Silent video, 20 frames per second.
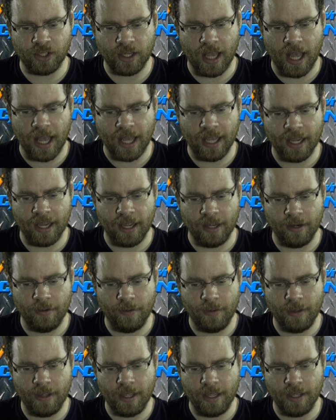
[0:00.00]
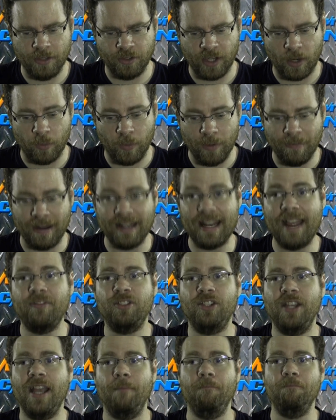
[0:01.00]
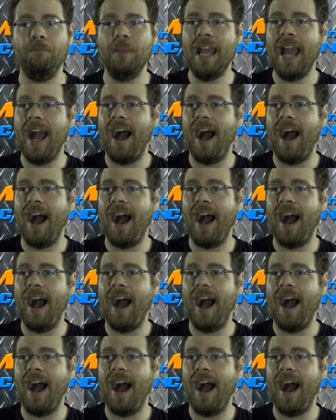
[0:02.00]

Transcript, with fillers: written by Dave Sim,